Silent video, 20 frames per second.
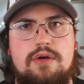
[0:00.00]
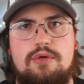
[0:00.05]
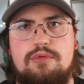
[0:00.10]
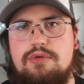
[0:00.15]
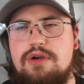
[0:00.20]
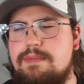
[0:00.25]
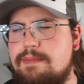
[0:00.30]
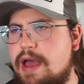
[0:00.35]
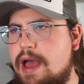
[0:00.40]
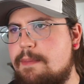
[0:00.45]
or
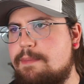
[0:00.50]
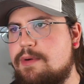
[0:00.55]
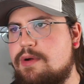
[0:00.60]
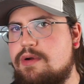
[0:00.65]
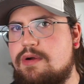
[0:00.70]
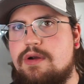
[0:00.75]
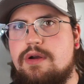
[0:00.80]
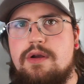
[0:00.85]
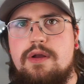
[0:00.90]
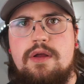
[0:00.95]

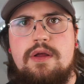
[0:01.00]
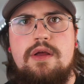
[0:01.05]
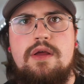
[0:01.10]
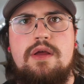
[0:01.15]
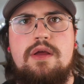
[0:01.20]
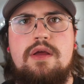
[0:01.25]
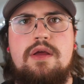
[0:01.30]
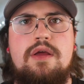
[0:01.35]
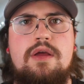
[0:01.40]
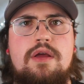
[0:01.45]
Remapper.
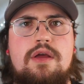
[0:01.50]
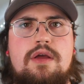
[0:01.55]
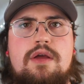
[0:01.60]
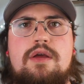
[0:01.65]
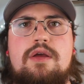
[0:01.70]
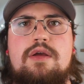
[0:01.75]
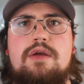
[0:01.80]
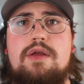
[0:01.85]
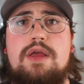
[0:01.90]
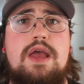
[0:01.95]

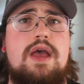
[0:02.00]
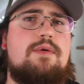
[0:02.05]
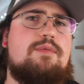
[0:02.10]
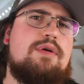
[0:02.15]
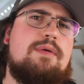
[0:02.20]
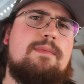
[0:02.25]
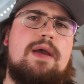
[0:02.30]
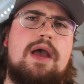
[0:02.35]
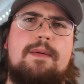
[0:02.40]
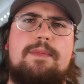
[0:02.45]
Yeah,
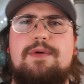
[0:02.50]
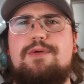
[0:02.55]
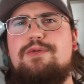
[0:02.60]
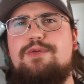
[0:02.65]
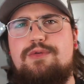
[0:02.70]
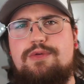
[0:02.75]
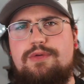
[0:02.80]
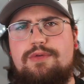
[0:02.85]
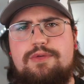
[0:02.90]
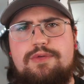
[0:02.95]

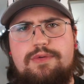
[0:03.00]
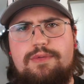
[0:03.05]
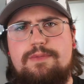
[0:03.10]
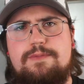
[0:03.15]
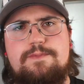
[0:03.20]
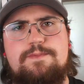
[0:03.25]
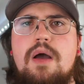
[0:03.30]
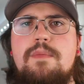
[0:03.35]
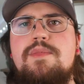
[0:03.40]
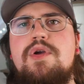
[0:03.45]
Remapper.
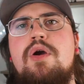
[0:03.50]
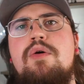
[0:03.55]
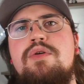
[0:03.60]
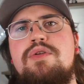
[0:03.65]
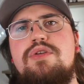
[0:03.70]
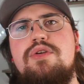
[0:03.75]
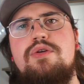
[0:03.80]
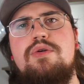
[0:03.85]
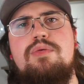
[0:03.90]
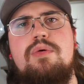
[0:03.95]
I'm
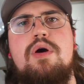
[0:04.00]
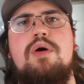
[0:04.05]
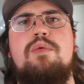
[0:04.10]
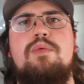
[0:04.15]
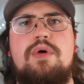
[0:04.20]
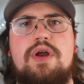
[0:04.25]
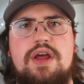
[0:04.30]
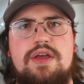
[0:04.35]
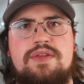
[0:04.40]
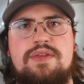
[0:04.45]
going to quote
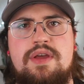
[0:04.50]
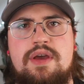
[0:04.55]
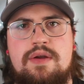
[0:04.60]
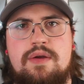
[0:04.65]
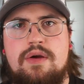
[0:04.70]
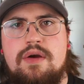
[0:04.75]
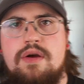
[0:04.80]
what I said